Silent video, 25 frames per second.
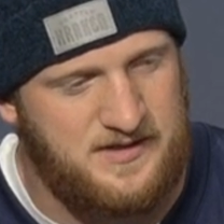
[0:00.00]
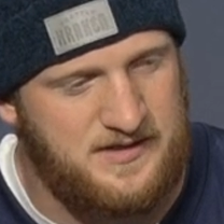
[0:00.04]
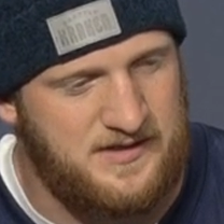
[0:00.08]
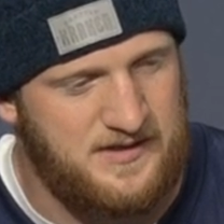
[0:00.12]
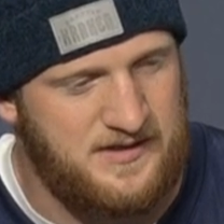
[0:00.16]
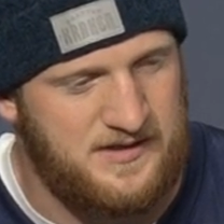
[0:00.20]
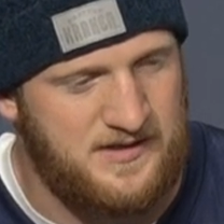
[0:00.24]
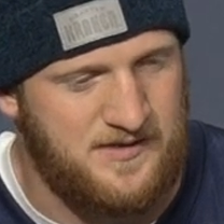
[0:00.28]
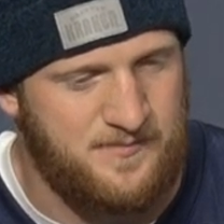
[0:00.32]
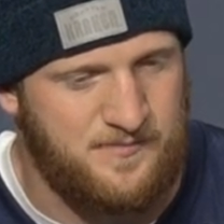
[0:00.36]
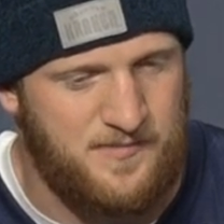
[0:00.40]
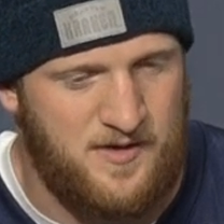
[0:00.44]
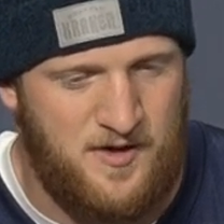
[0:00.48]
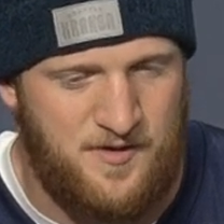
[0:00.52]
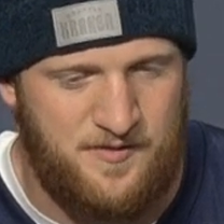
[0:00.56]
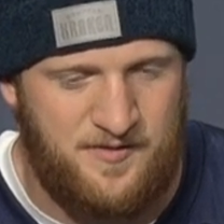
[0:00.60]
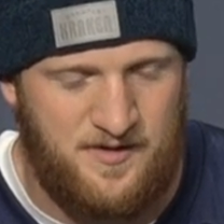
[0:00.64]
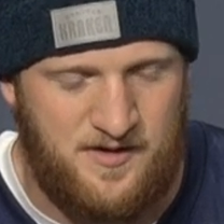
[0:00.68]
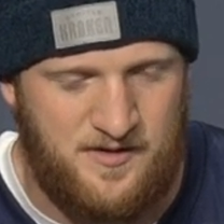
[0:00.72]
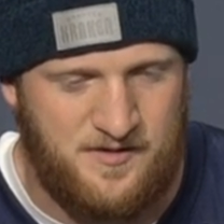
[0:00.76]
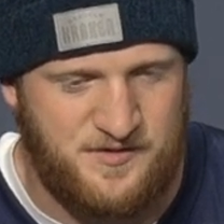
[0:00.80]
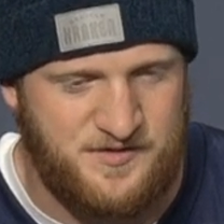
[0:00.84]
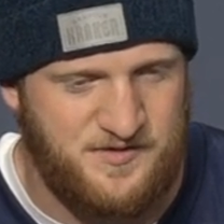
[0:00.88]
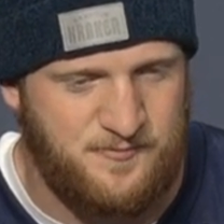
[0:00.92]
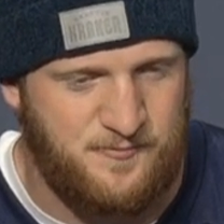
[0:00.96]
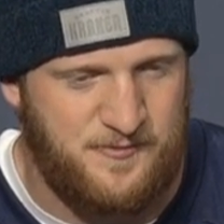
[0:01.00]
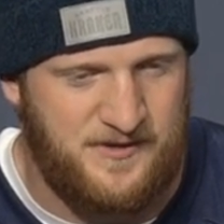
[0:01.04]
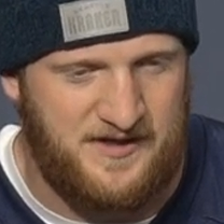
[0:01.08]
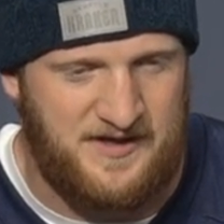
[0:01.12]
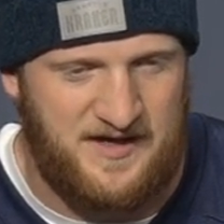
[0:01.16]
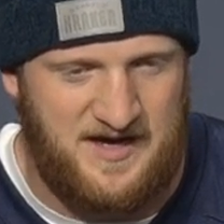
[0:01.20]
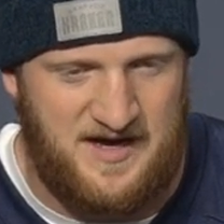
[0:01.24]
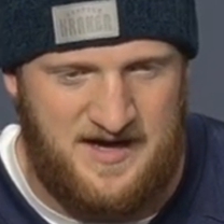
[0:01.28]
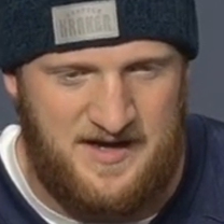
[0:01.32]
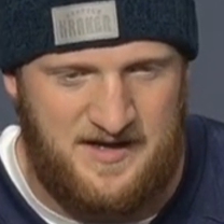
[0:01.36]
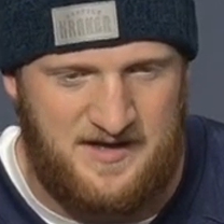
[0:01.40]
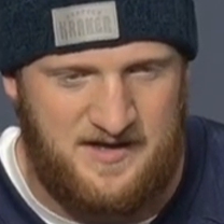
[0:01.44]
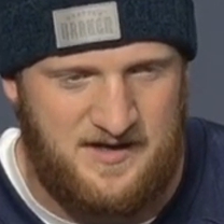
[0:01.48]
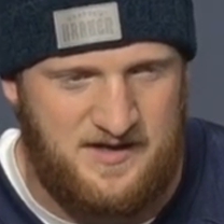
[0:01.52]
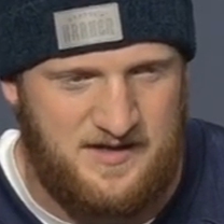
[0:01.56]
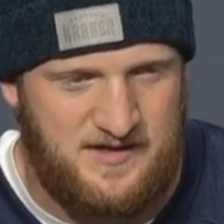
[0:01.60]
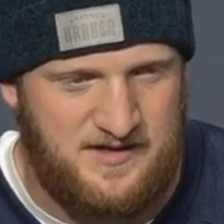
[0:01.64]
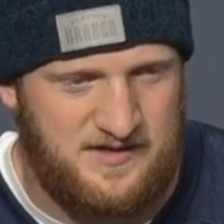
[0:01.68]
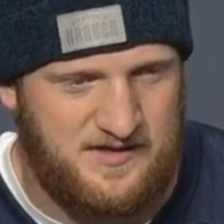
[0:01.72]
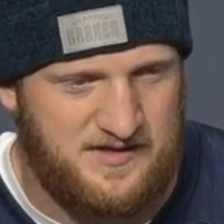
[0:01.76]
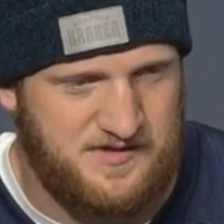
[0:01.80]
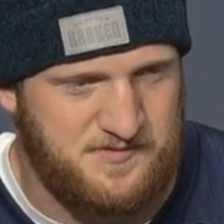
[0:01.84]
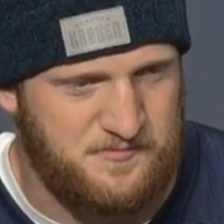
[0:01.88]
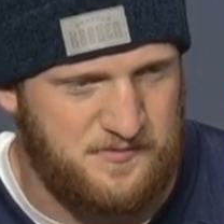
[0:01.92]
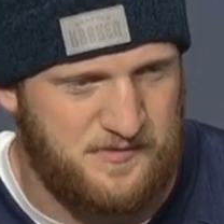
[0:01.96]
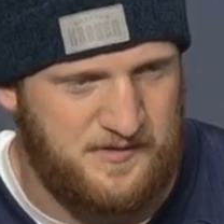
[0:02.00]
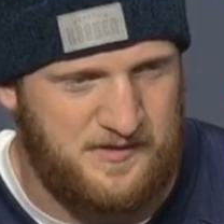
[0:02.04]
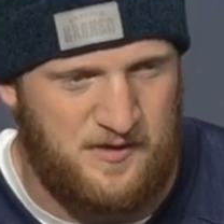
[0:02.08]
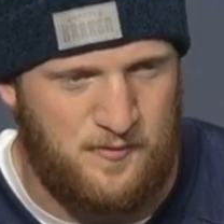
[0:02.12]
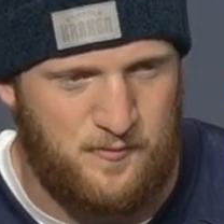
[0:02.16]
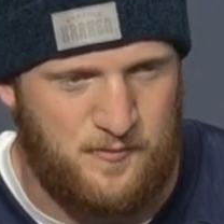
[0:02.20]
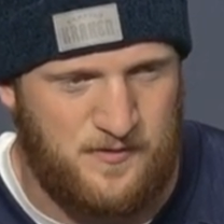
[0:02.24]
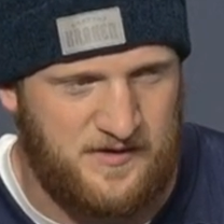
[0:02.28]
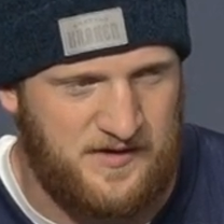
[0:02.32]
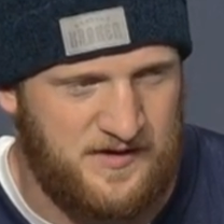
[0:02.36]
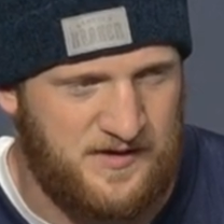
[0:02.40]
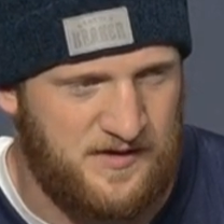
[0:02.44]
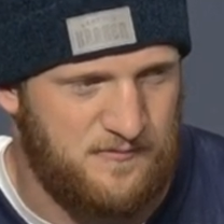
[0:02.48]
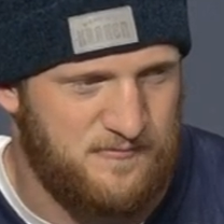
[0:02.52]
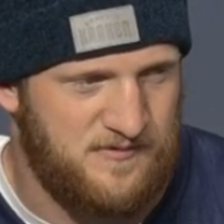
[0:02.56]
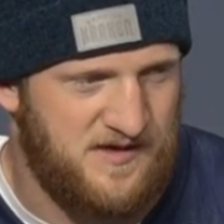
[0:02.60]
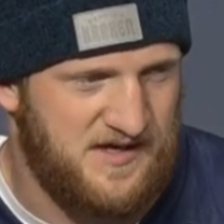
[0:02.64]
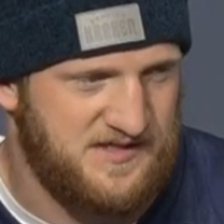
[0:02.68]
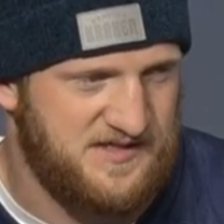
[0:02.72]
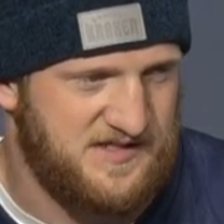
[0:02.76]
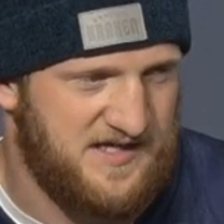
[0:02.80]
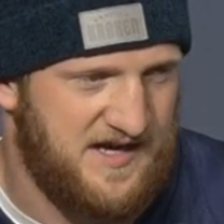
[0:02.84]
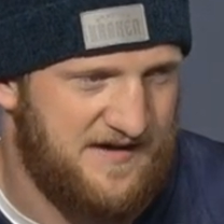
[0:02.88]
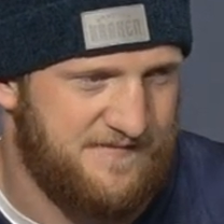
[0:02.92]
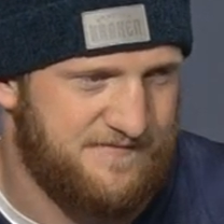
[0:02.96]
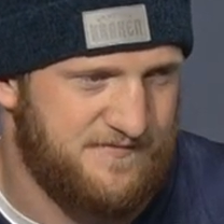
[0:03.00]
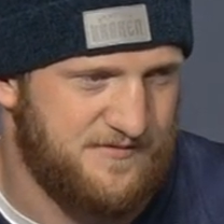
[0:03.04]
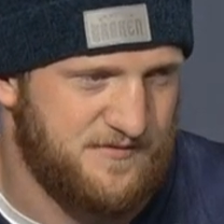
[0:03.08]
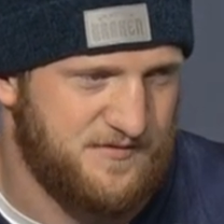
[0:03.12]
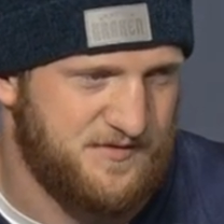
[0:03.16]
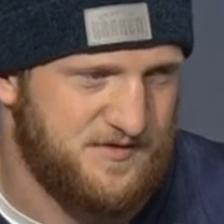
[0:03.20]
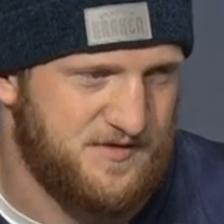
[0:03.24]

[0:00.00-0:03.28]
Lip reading: all the energy we got, because we know we're going to get a rest after.